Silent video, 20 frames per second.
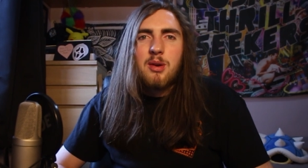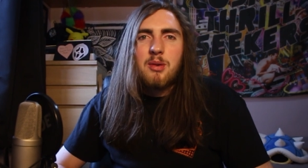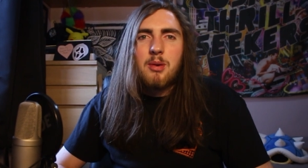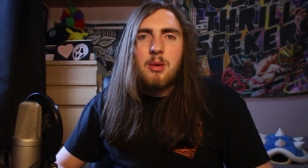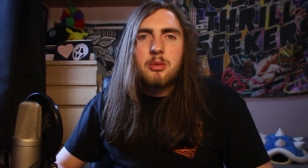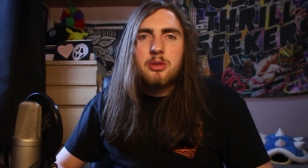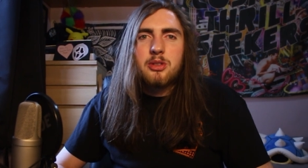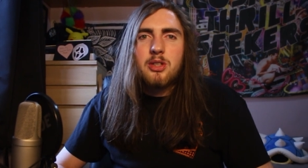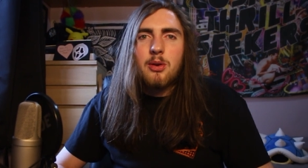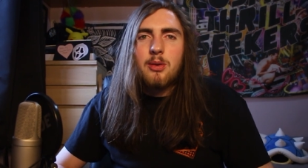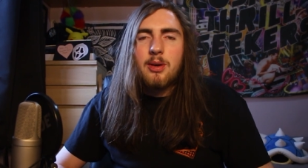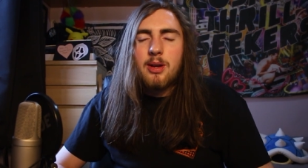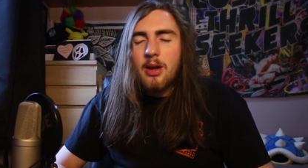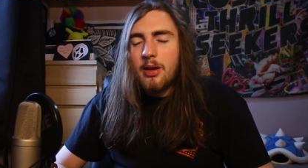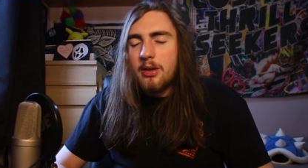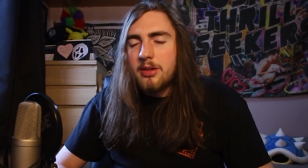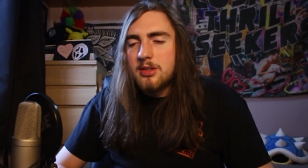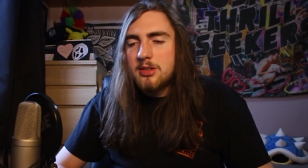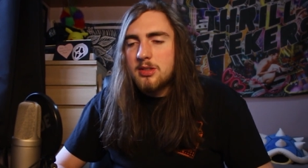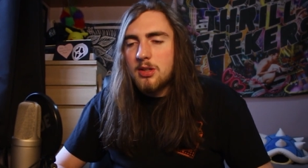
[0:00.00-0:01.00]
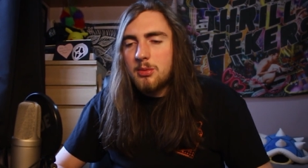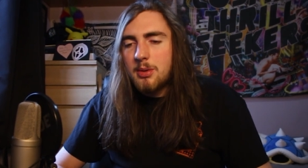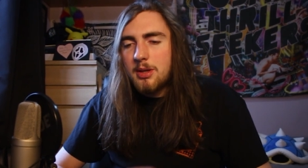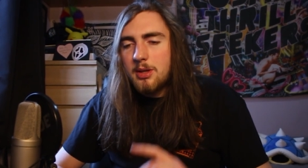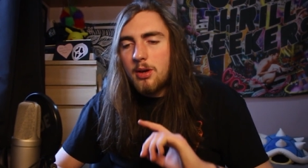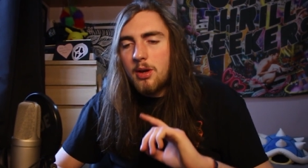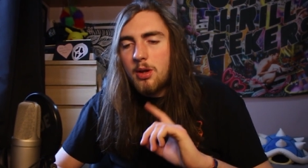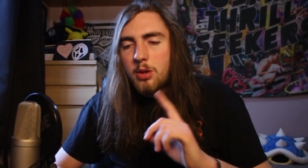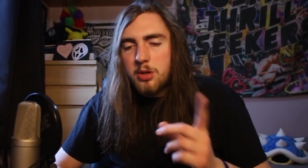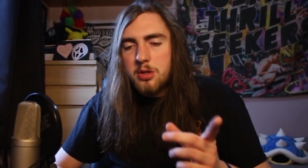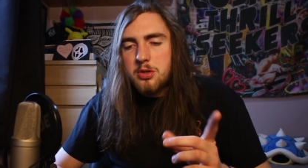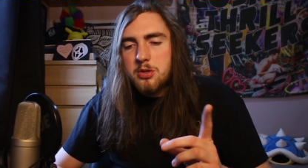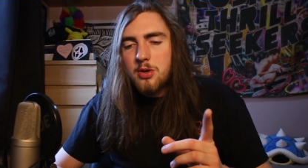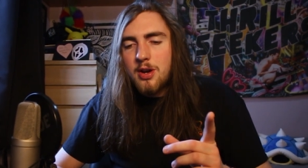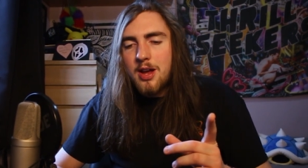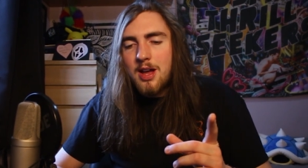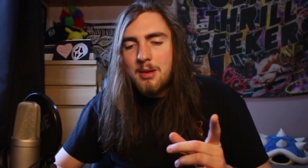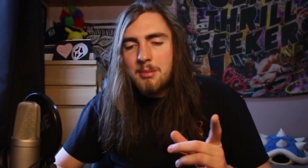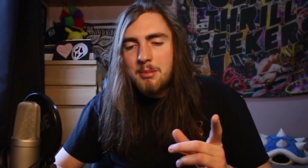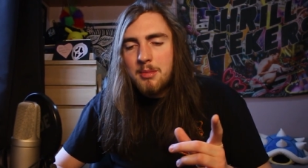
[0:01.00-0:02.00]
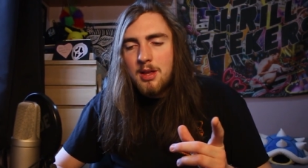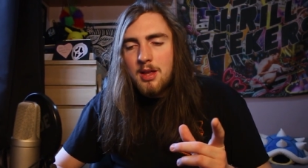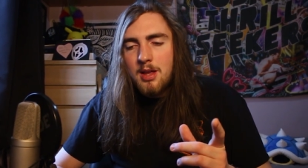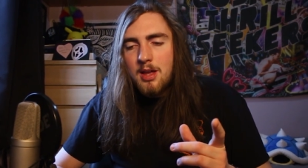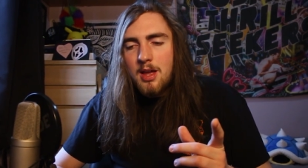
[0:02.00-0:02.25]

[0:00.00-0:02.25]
what was going on, so we got on the tram,